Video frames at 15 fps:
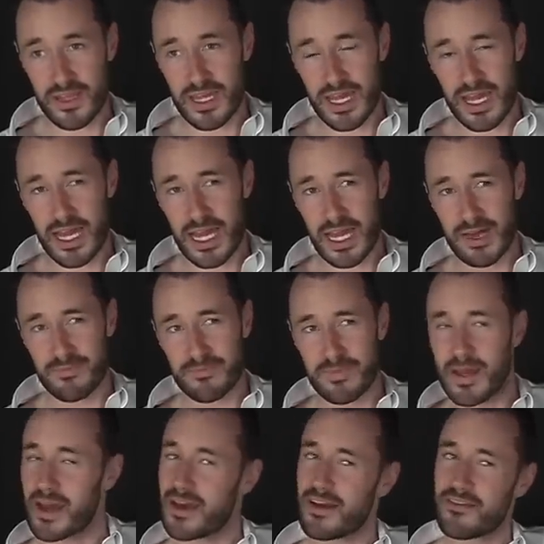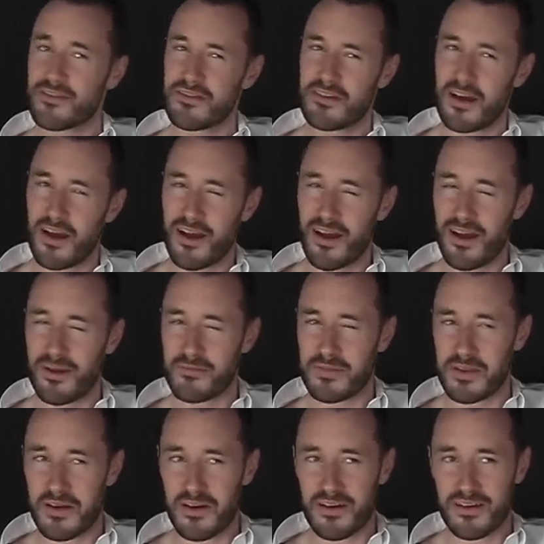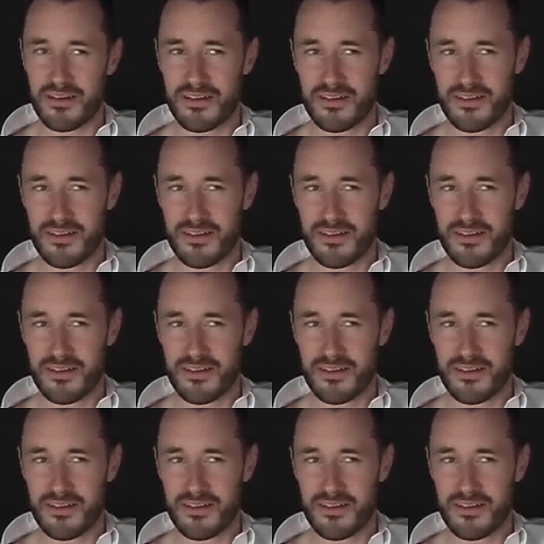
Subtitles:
but I'm not